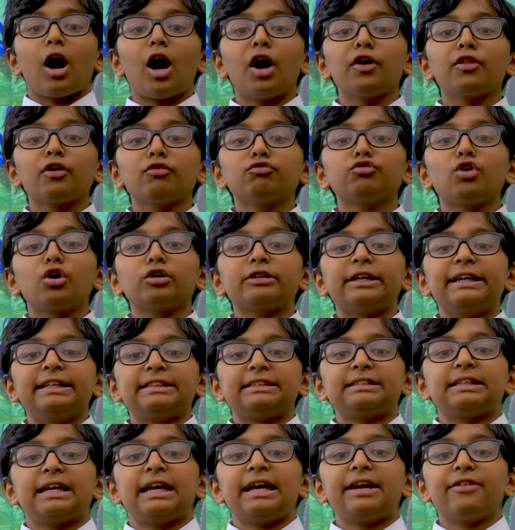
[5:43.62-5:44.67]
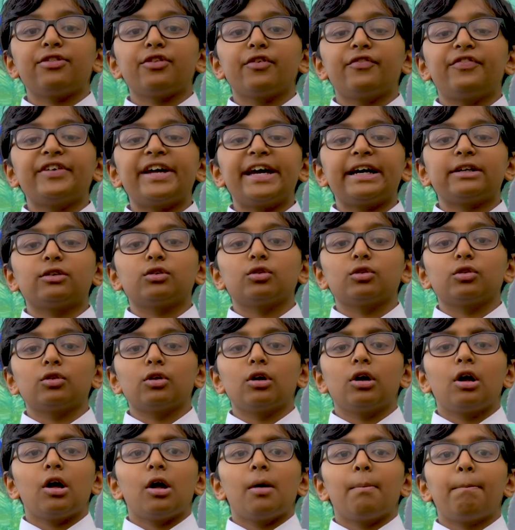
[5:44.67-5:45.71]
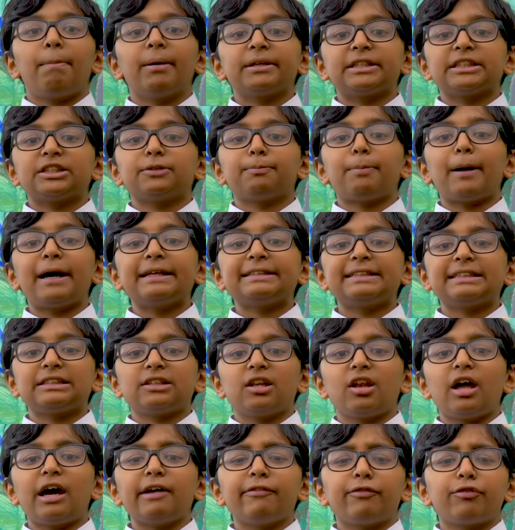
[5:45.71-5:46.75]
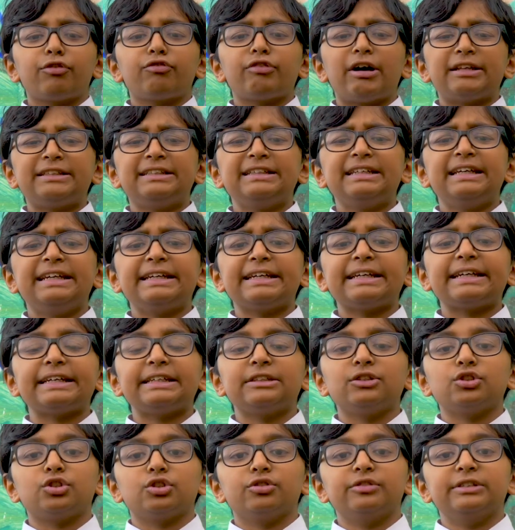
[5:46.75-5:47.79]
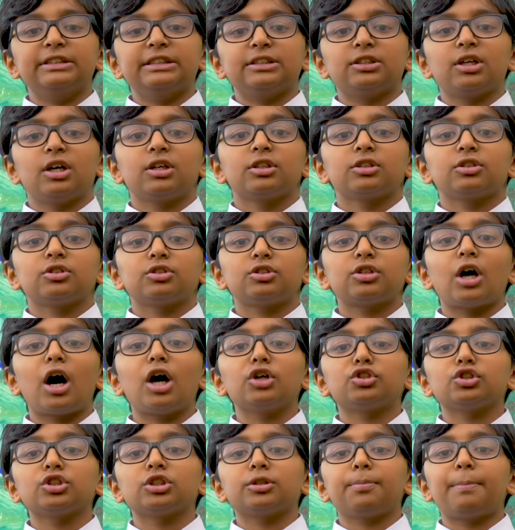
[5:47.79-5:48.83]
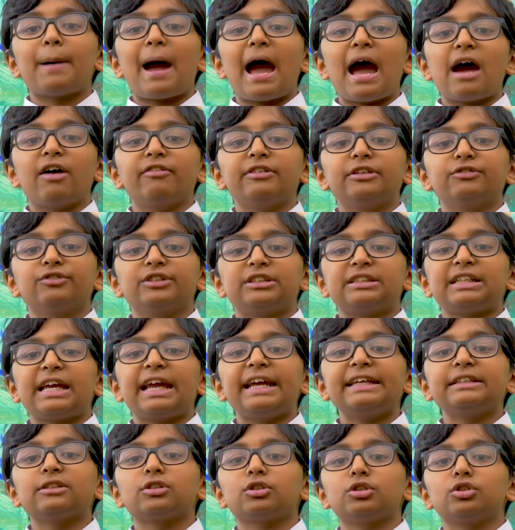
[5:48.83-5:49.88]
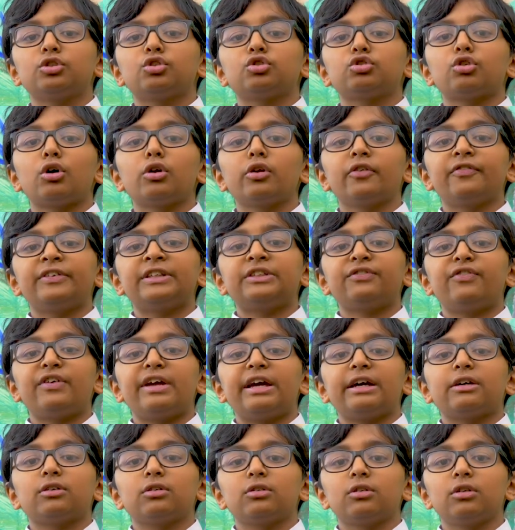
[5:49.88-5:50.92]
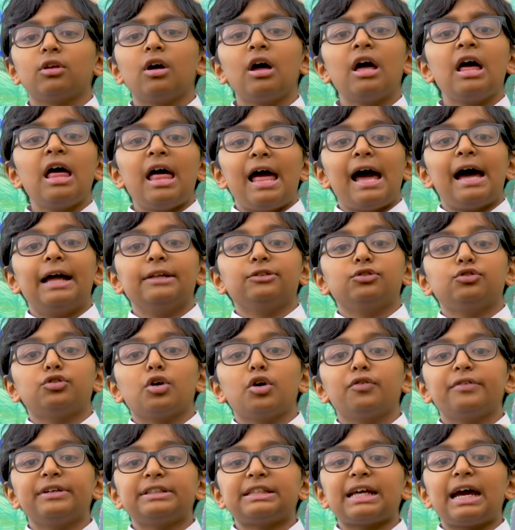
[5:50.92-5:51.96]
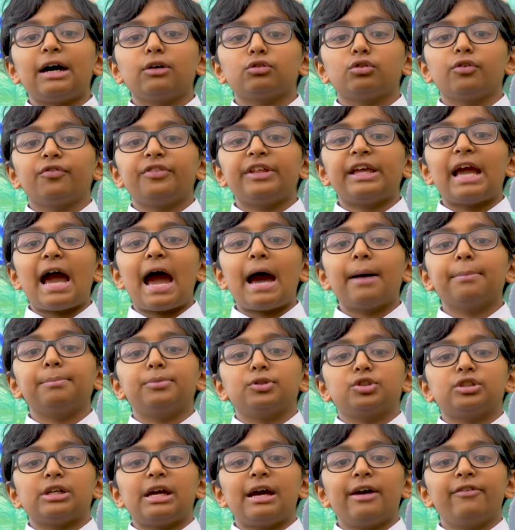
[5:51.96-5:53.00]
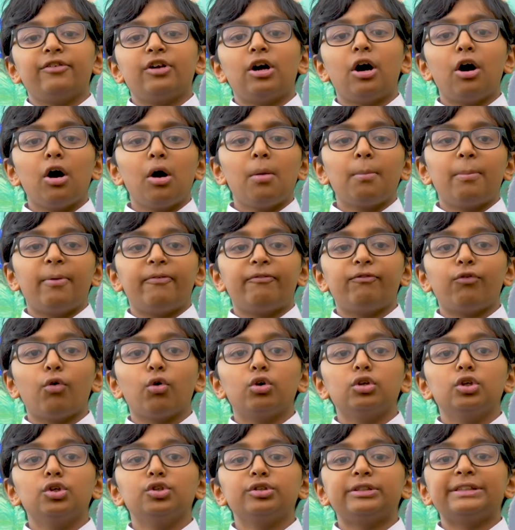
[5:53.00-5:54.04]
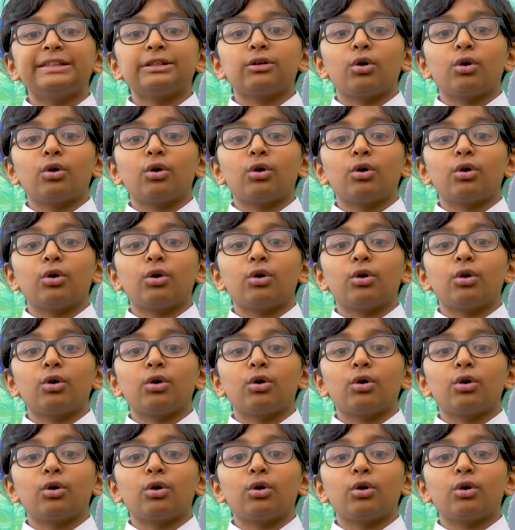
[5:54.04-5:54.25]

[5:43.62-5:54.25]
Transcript: Other rockets hit the vehicle, but despite his life-threatening injuries, Sergeant Beharry retained control of his vehicle and drove it out of the ambush area before losing